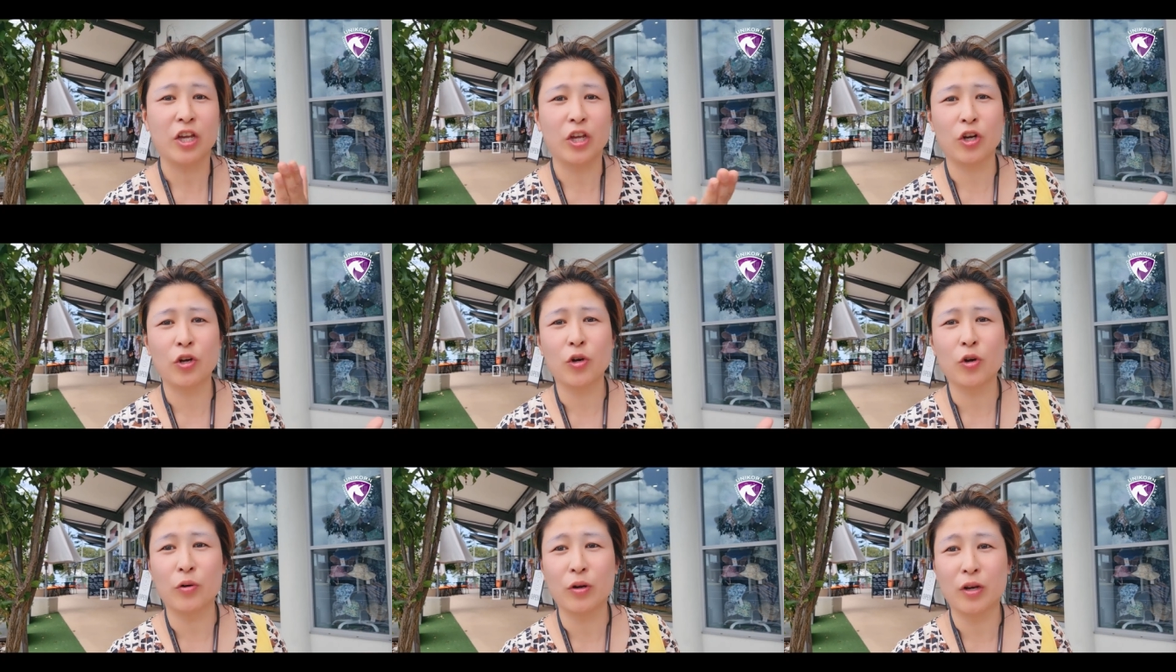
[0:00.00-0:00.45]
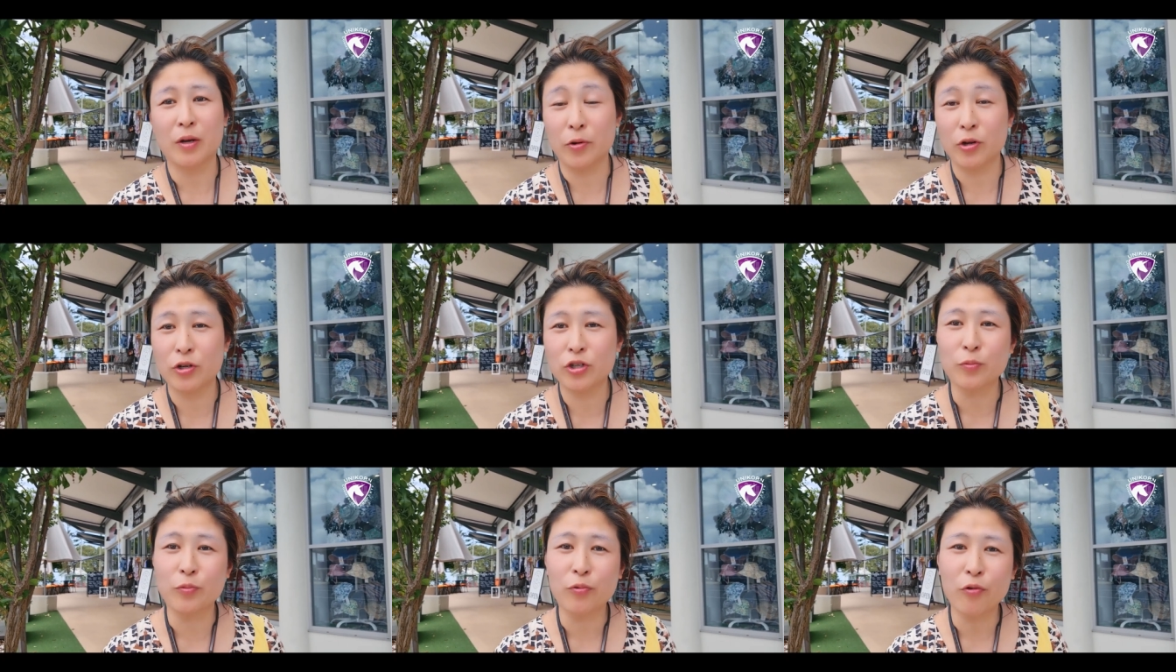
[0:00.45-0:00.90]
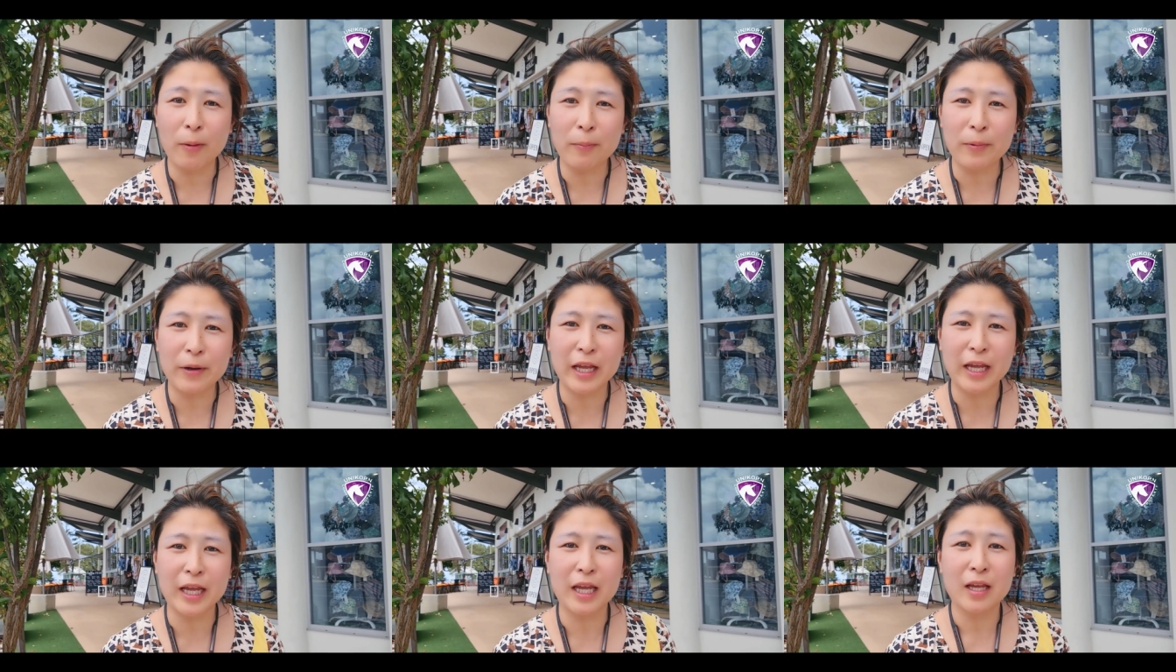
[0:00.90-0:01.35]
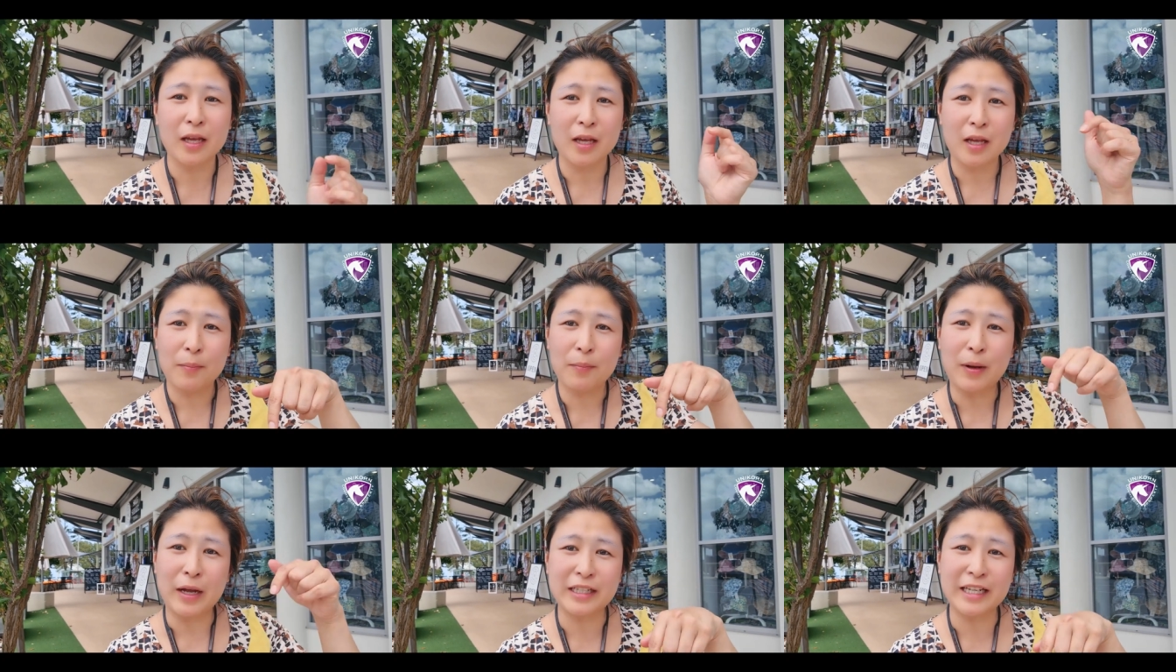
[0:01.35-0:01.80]
Unikorn Commercial Property.
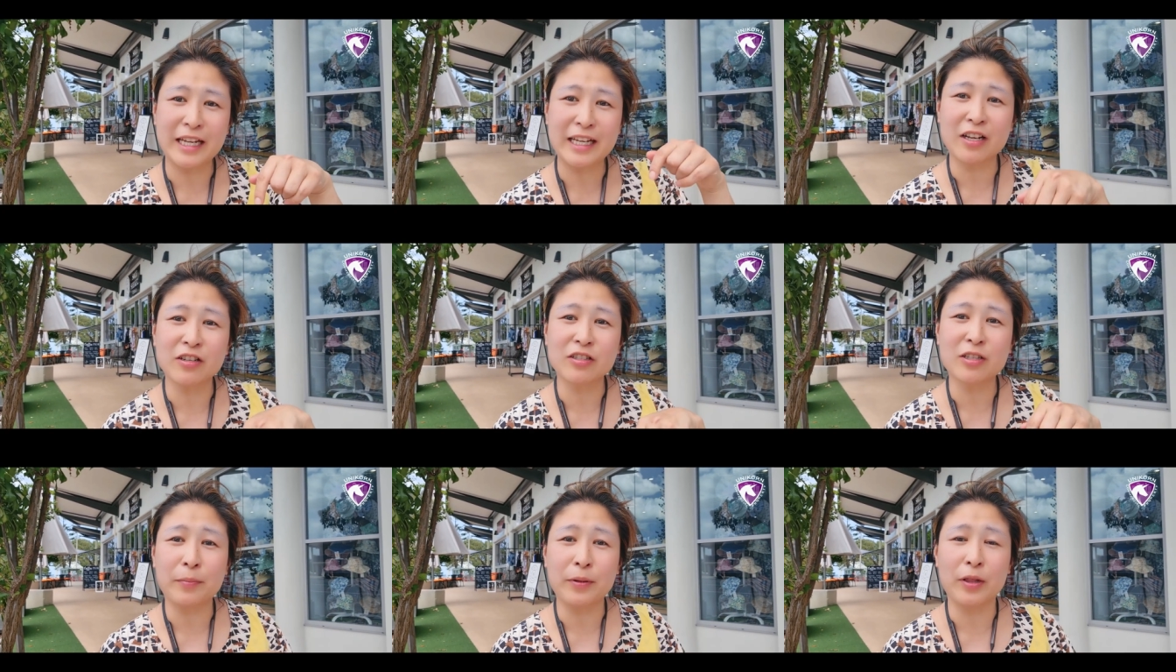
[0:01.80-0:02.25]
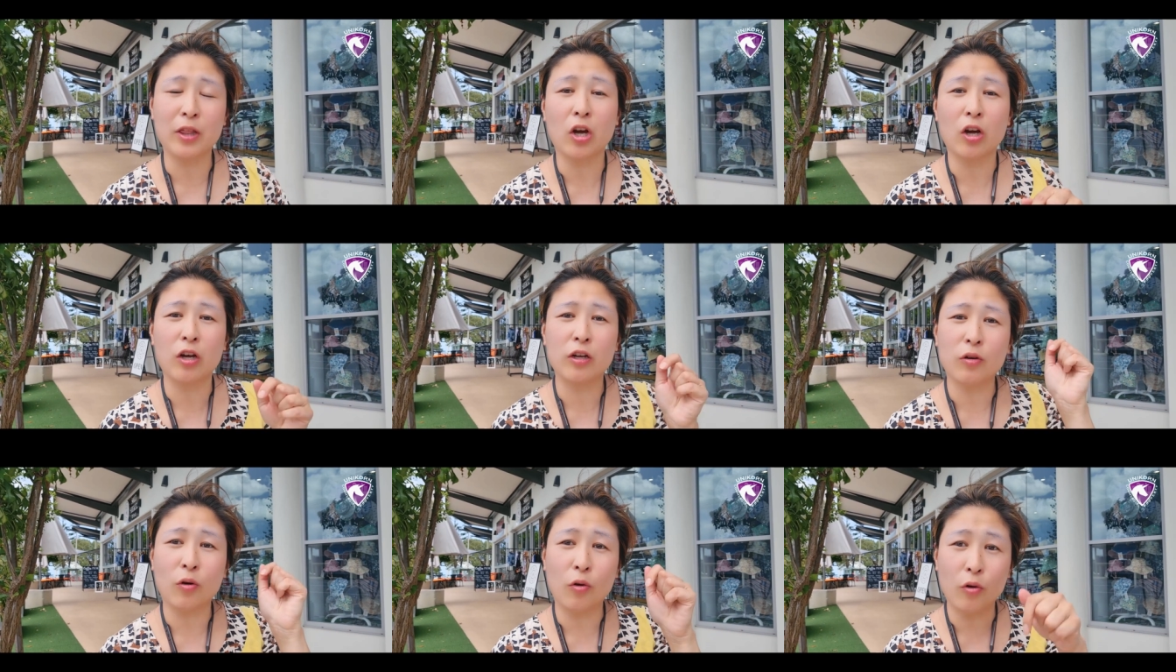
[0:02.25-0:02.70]
My details are below.